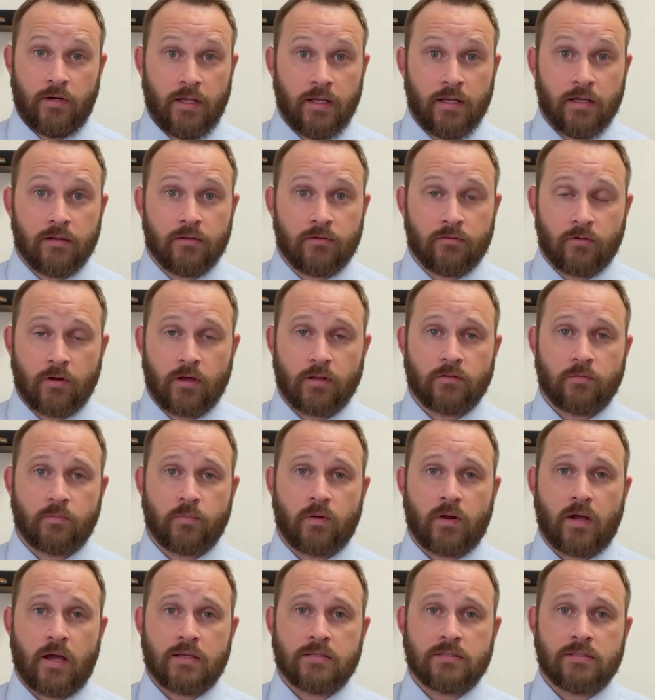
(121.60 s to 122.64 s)
hand throughout the
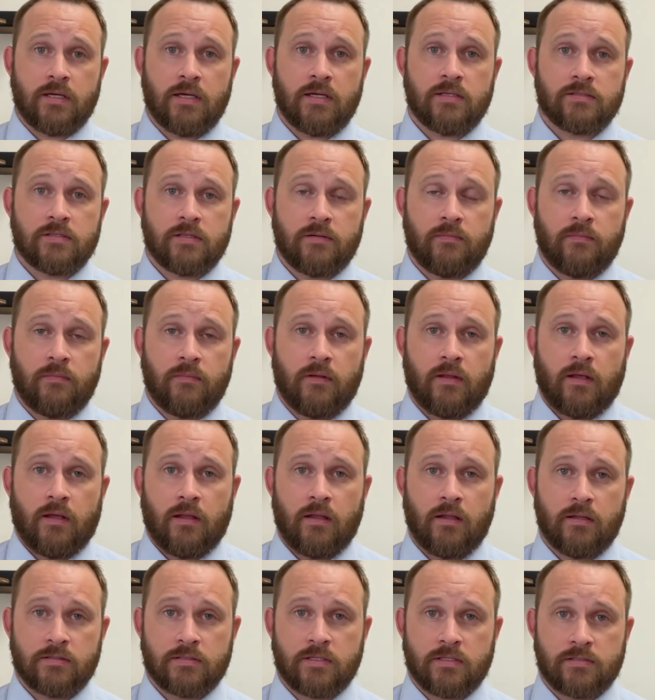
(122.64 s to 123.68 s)
process and, and,
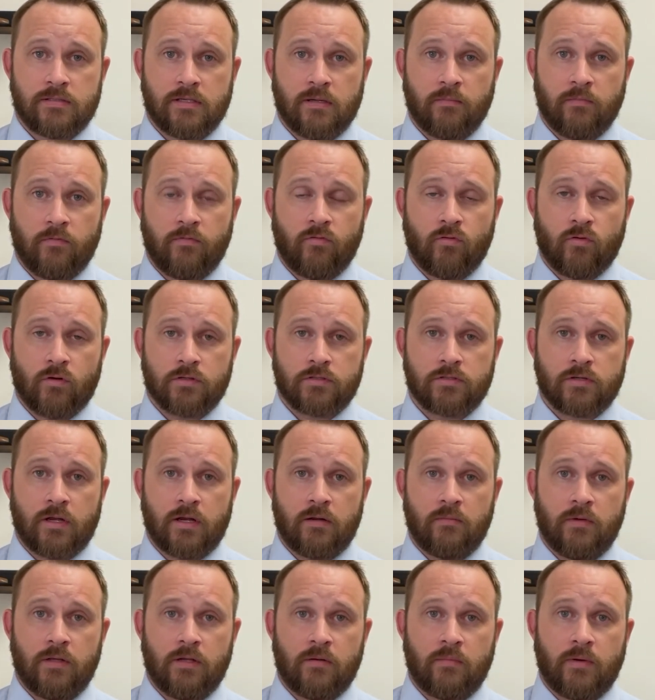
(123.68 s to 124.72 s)
as I said before, try
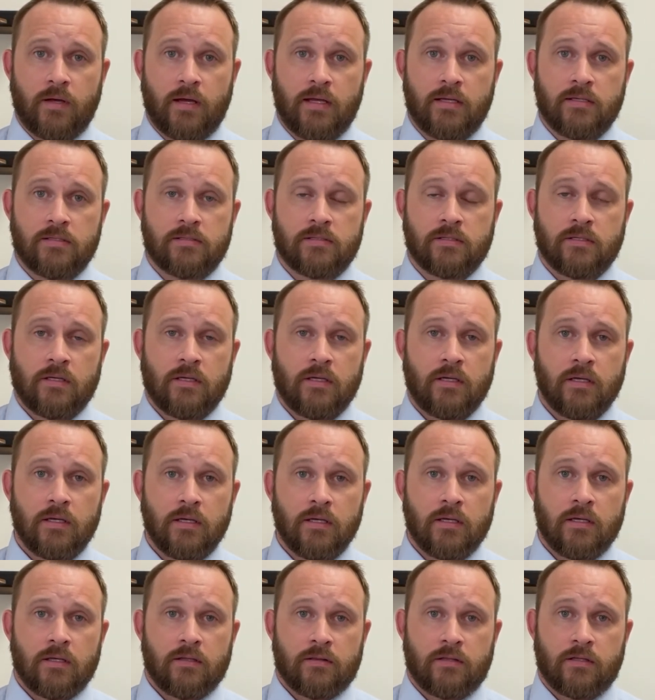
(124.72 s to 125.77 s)
to minimize
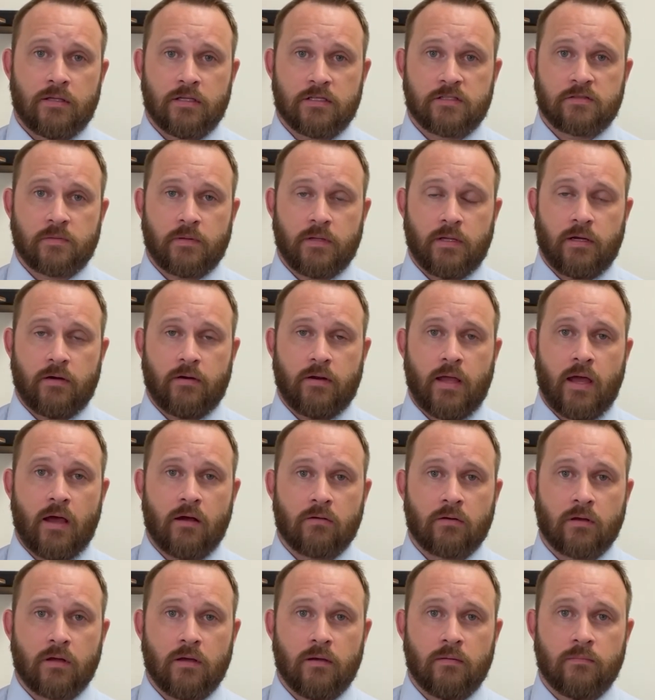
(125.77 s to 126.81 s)
the disciplinary
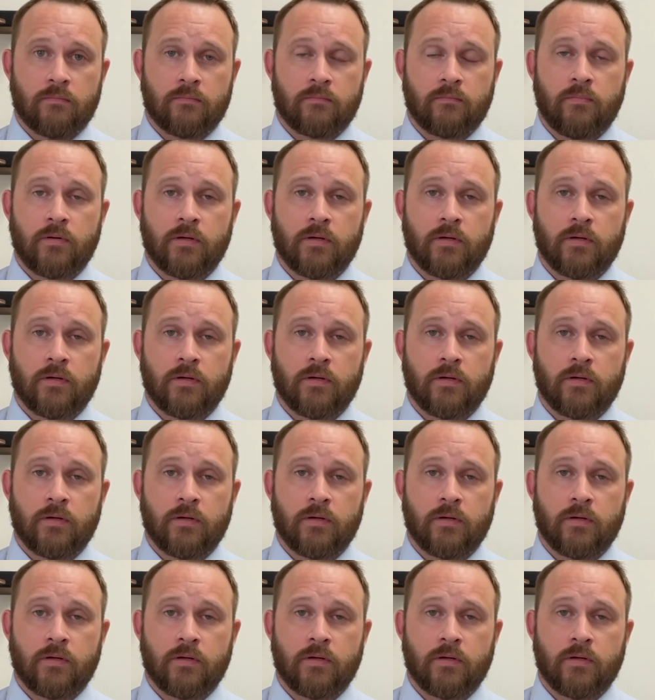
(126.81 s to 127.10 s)
outcome.